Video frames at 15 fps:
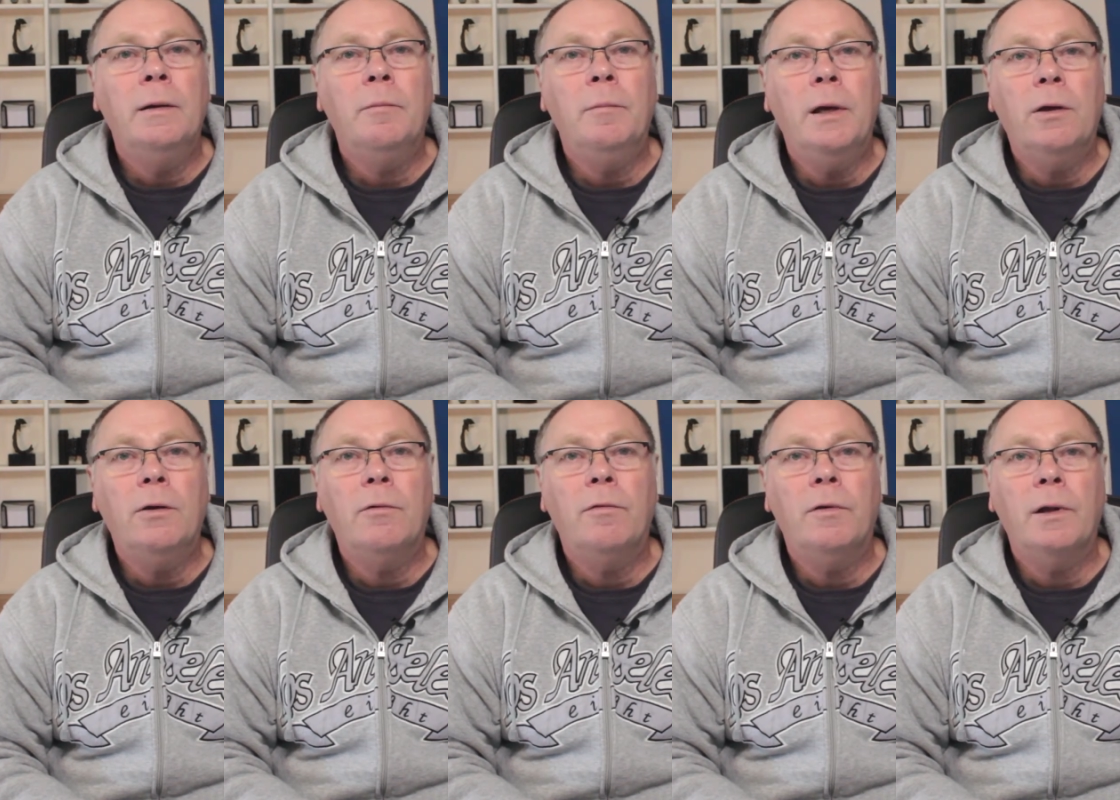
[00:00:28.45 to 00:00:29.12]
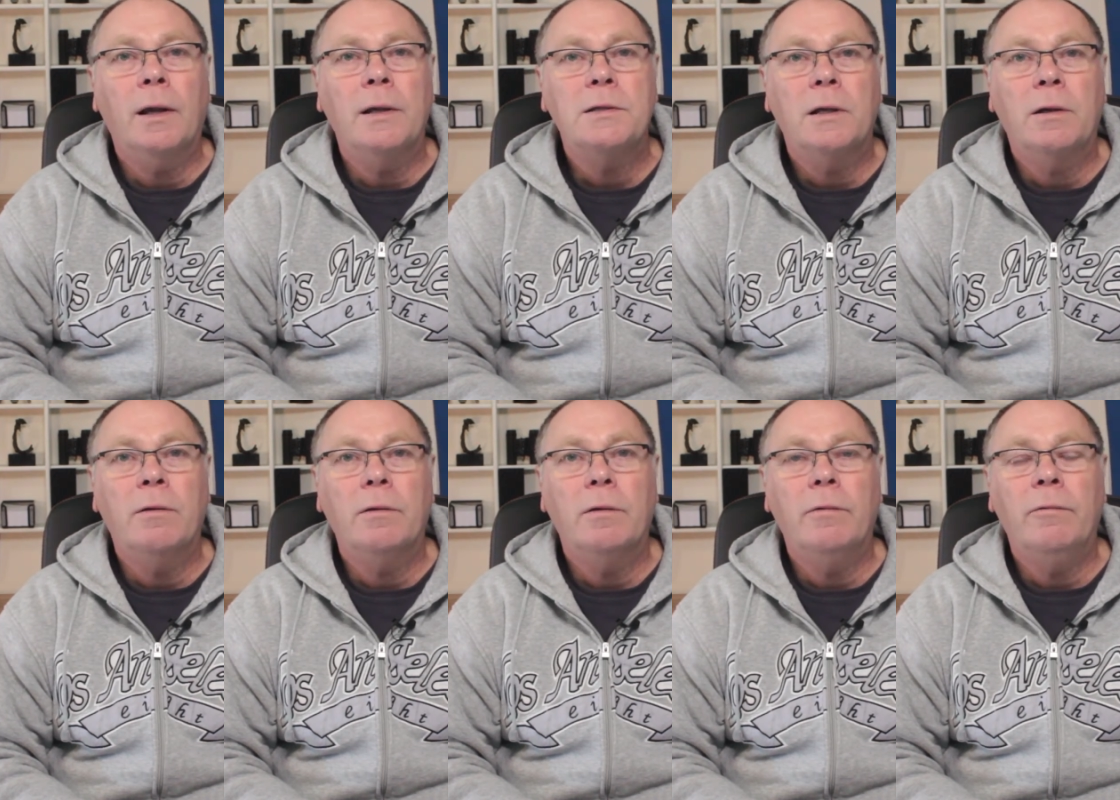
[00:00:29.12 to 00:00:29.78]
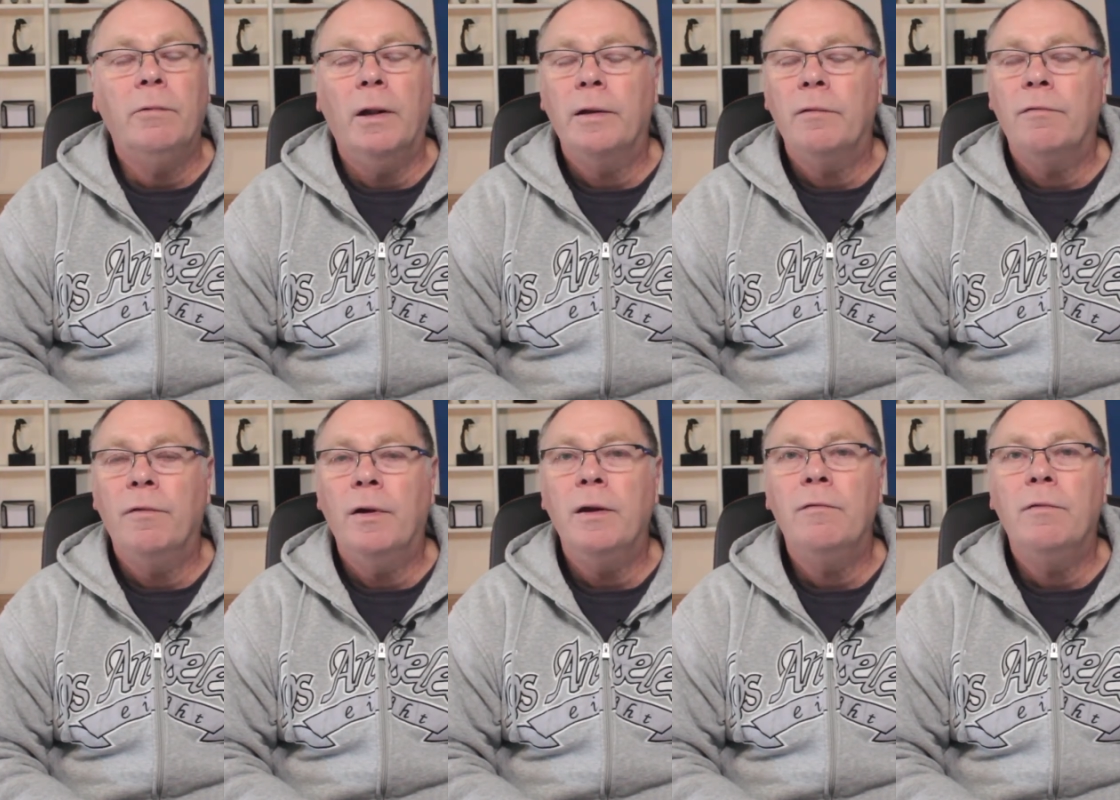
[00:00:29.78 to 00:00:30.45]
make your freelancing life
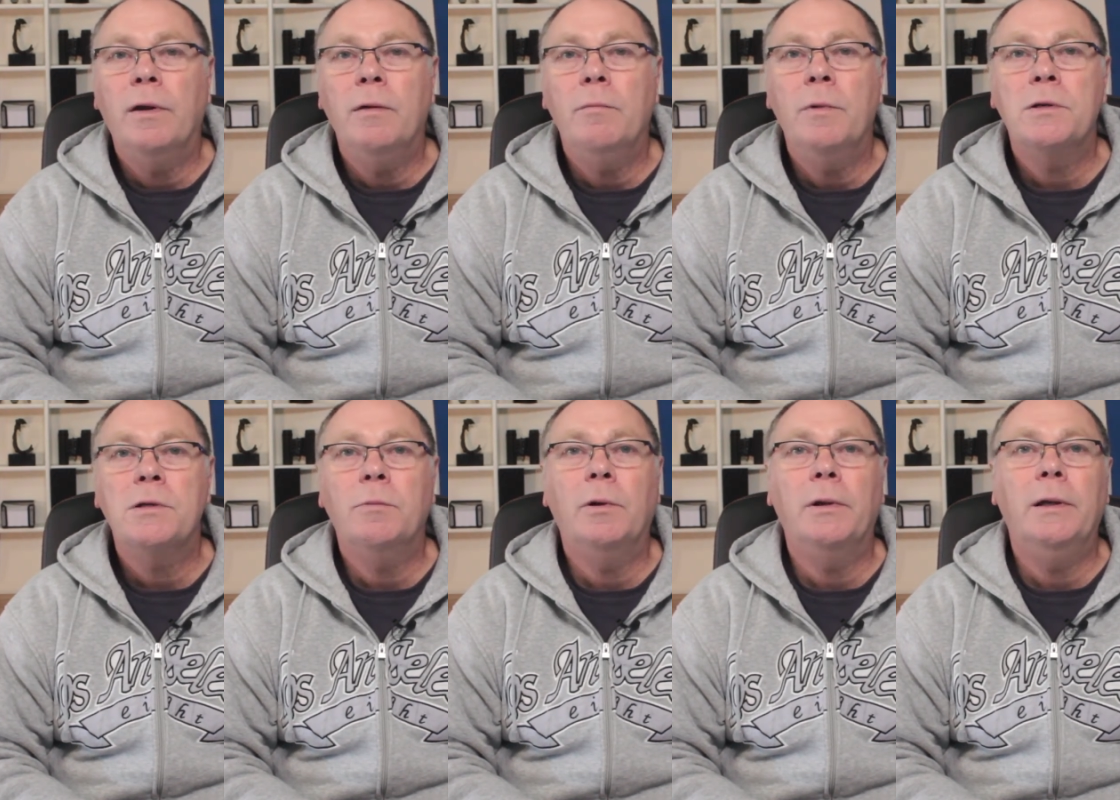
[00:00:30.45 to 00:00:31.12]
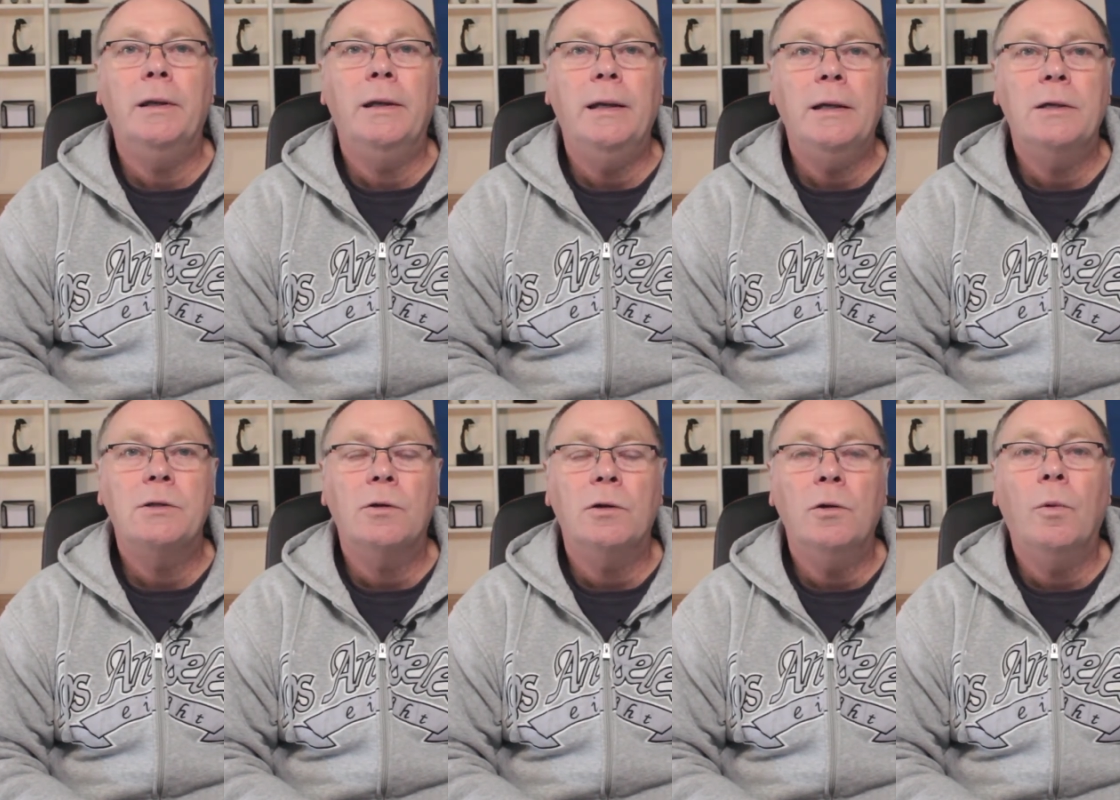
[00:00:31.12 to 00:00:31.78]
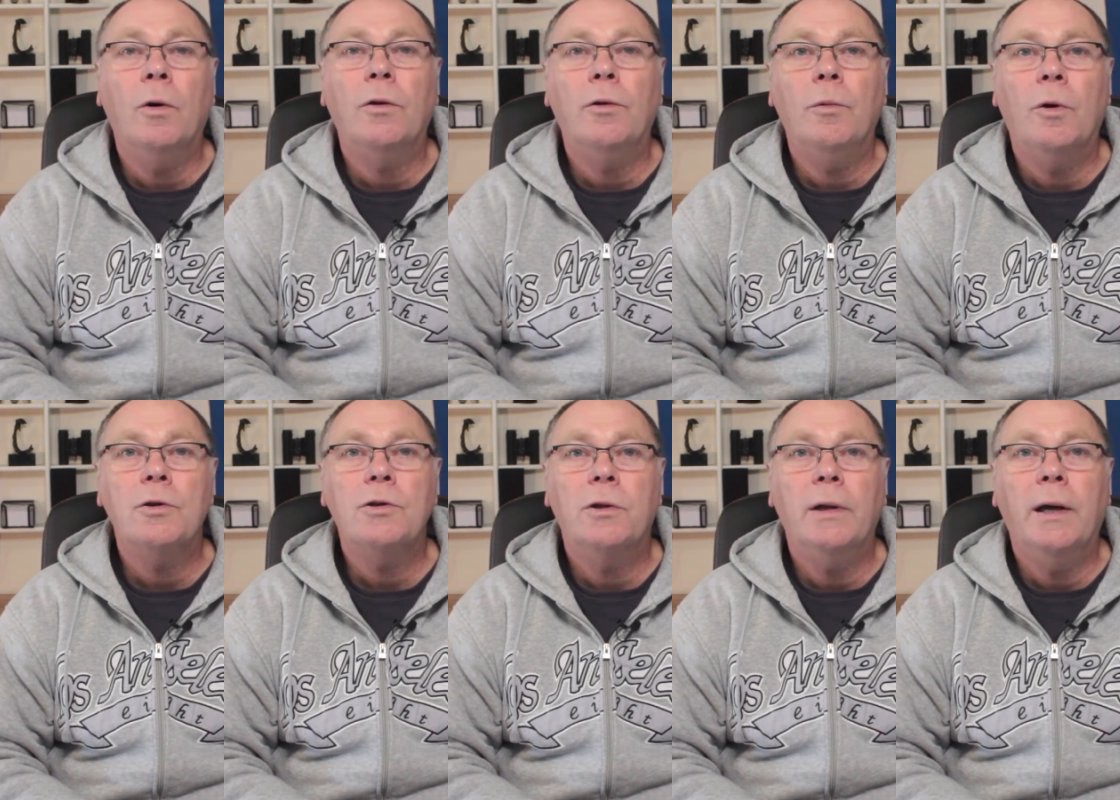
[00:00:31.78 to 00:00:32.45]
very miserable indeed, so you want to
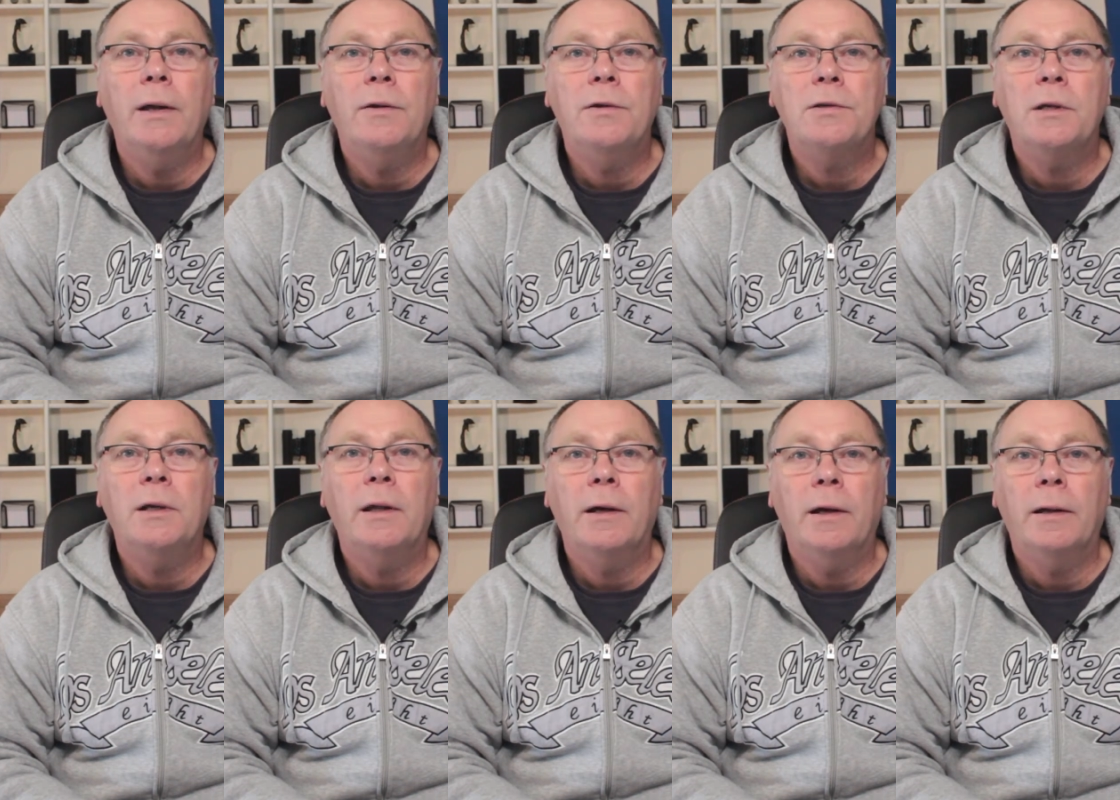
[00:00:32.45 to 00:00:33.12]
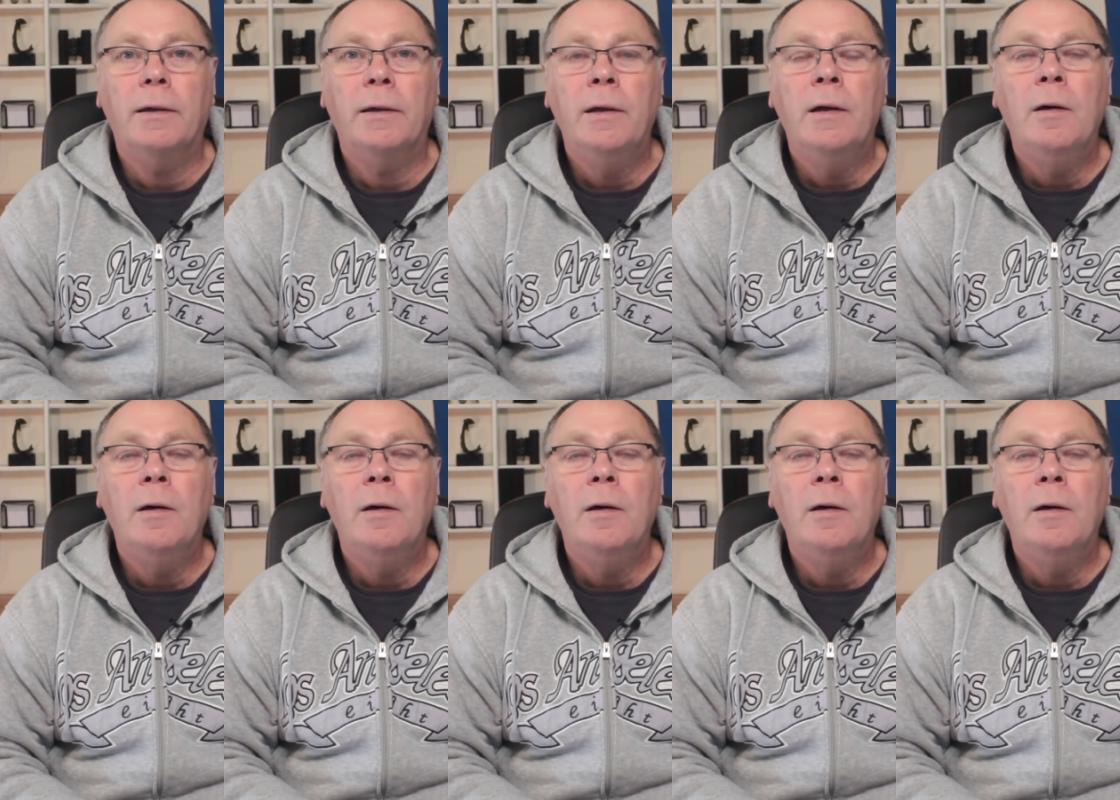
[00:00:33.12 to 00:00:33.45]
watch the end to see that.